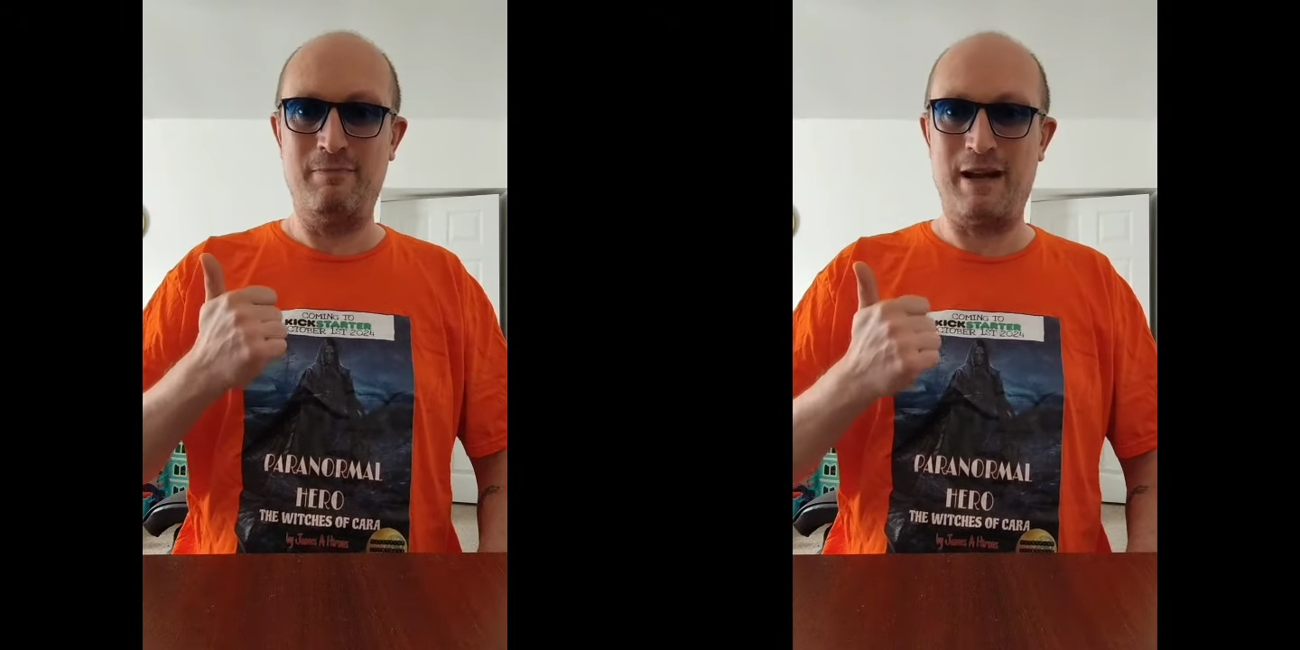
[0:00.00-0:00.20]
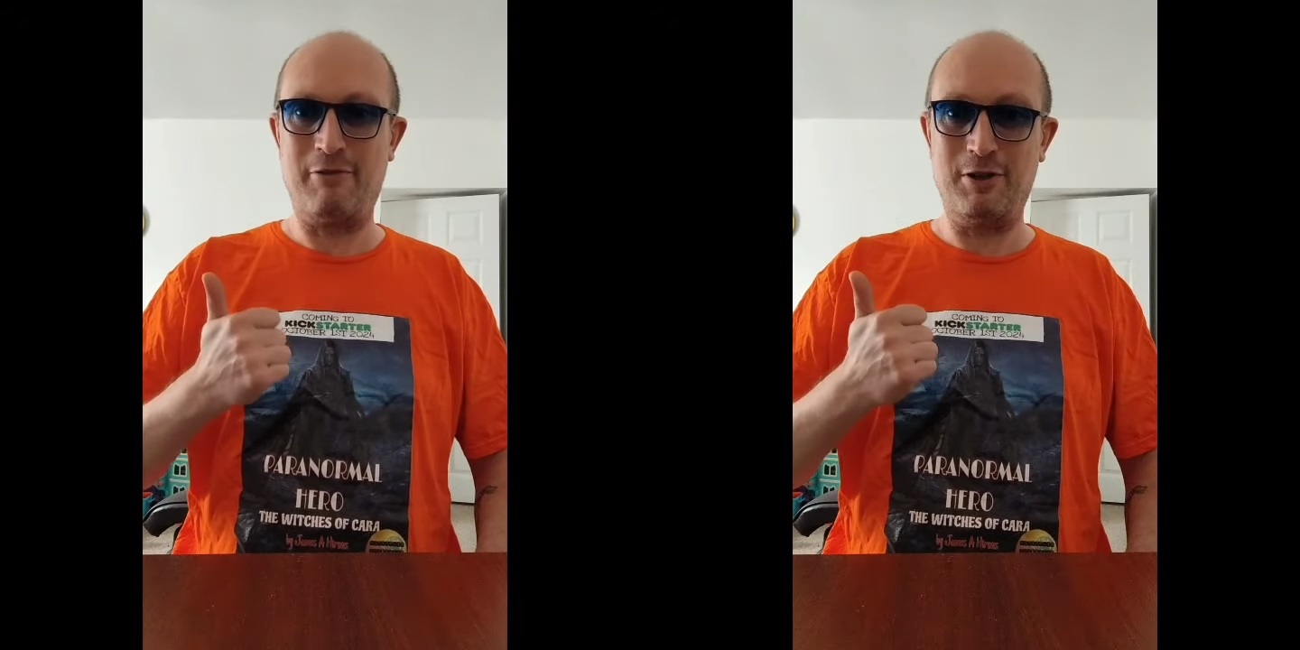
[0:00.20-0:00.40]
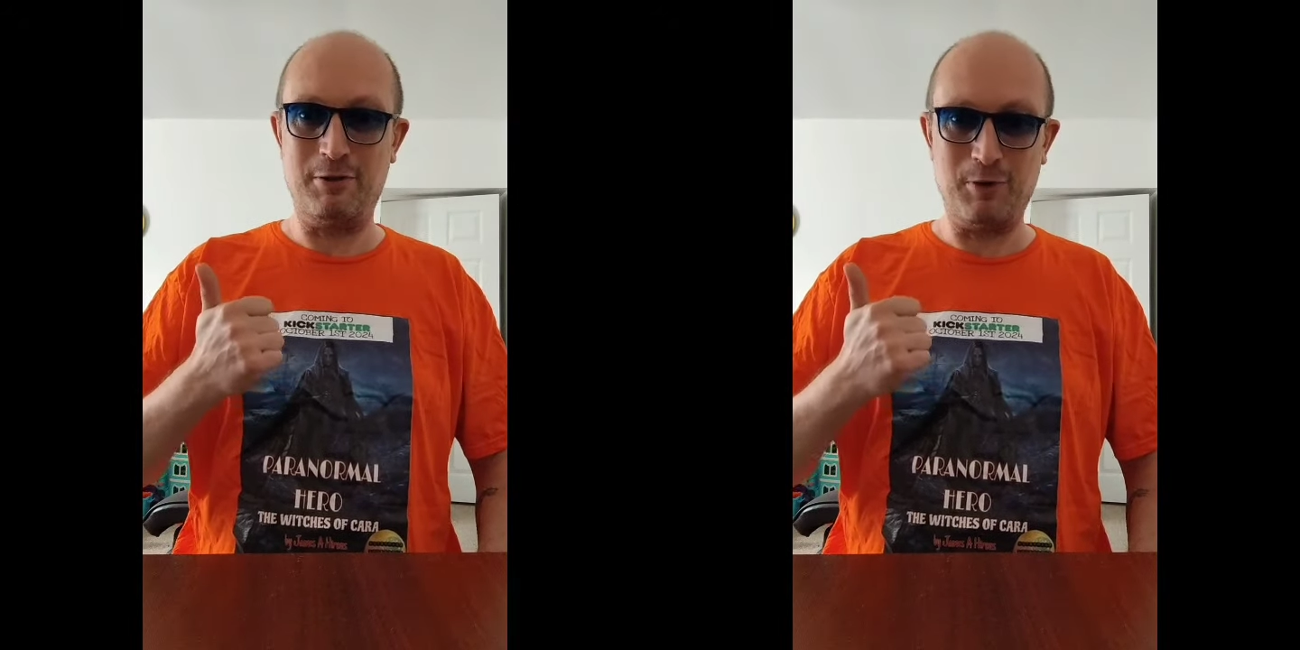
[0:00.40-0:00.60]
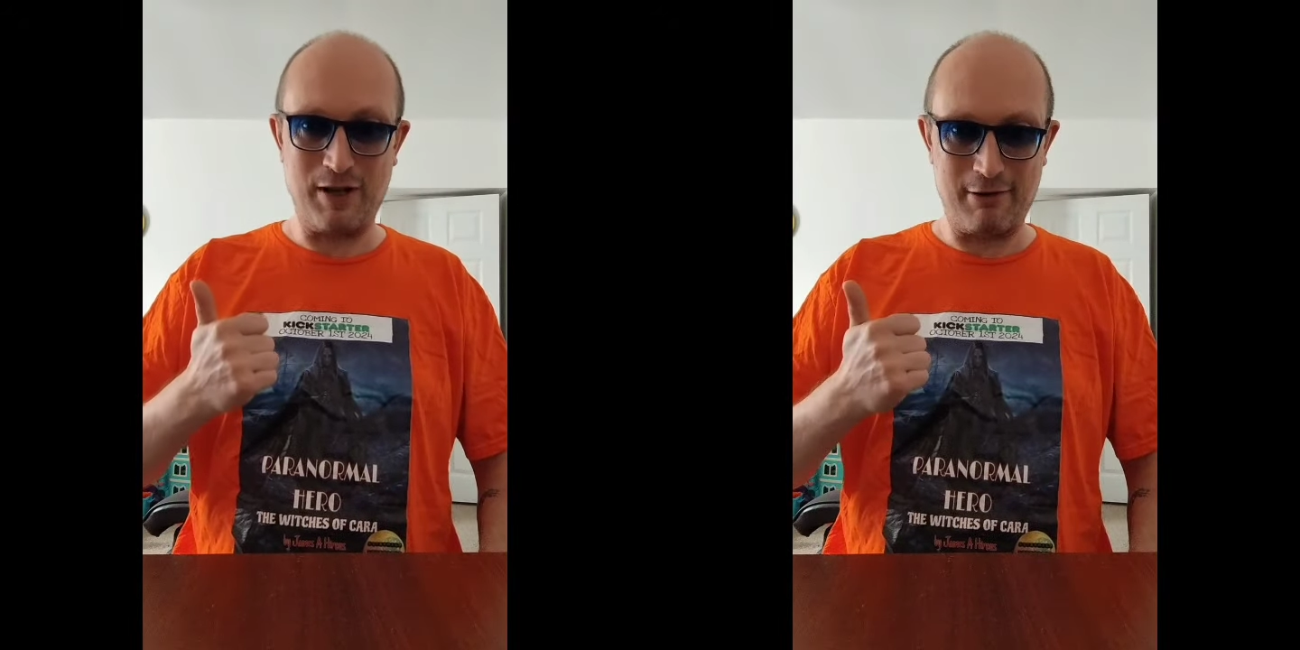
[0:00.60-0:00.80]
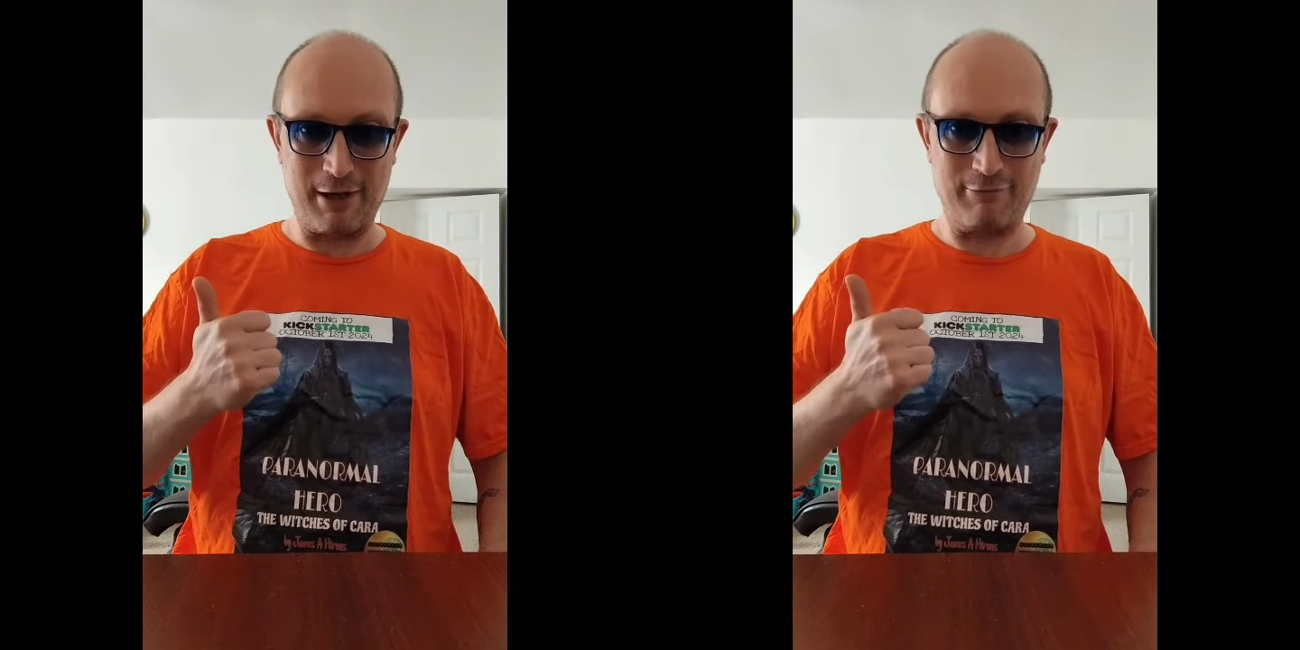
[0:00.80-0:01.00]
Paranormal
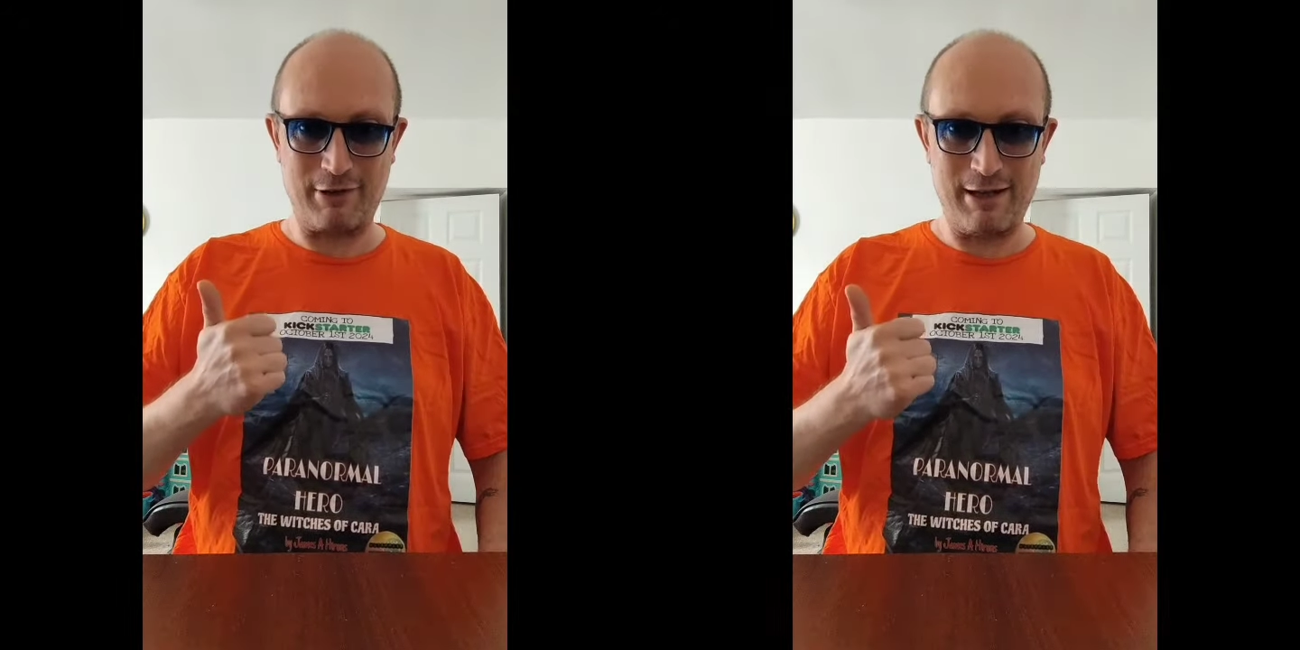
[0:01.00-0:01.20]
Hero 3